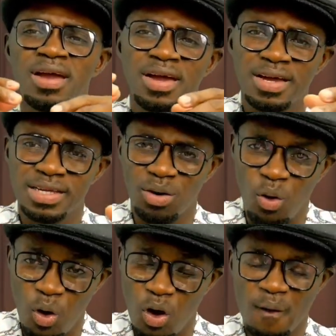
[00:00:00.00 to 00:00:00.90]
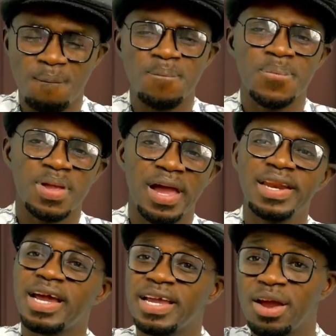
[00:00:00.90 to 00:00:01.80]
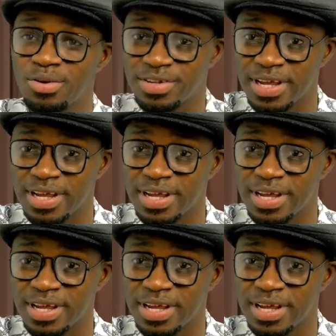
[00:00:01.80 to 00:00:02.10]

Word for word: Yo ho, and I hear she and